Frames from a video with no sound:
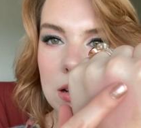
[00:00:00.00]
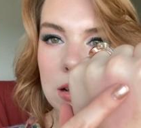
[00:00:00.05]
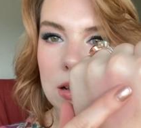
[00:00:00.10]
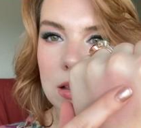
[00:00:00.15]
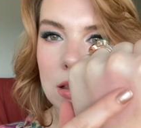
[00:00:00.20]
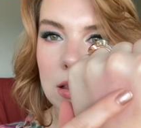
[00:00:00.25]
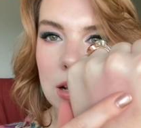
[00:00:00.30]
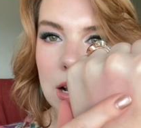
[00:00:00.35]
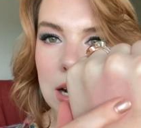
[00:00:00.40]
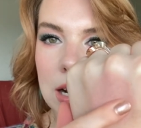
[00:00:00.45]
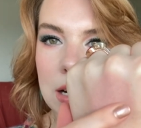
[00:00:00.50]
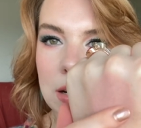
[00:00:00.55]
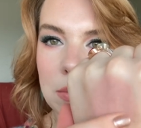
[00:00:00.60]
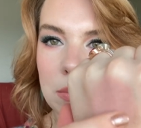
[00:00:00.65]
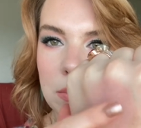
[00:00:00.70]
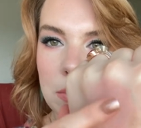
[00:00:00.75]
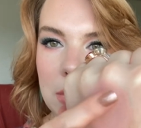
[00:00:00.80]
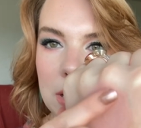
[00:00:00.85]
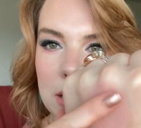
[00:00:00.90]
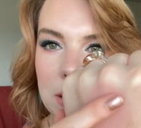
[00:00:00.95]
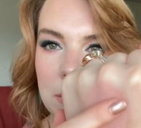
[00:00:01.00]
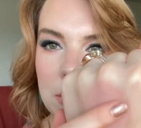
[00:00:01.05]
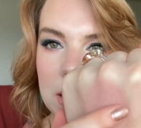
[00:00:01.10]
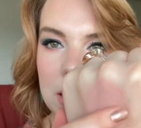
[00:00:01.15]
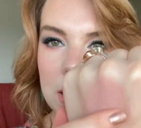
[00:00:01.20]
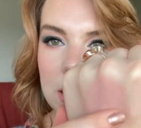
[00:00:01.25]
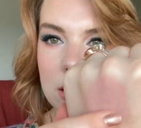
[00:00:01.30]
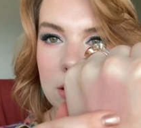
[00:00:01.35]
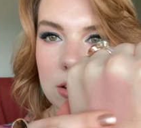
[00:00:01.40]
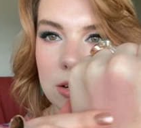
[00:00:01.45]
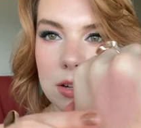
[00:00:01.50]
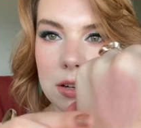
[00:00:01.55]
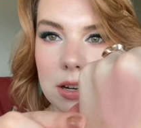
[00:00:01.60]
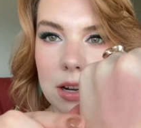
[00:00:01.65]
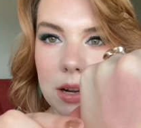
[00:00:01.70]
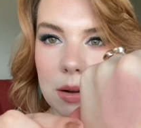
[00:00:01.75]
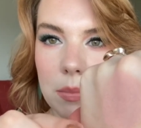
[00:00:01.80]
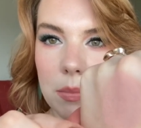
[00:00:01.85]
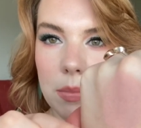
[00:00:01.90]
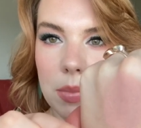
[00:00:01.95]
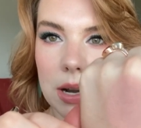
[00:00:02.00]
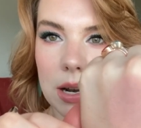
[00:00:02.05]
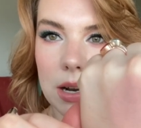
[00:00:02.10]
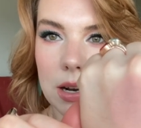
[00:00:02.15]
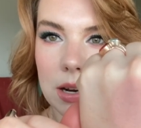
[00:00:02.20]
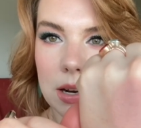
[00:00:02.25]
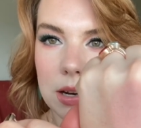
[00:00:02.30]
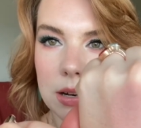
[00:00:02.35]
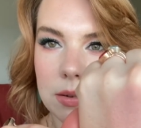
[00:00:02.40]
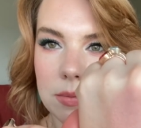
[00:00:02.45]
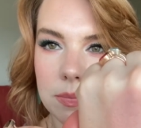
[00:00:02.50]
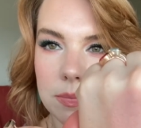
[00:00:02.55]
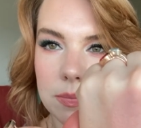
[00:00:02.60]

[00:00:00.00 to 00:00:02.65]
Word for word: light babyish type pink.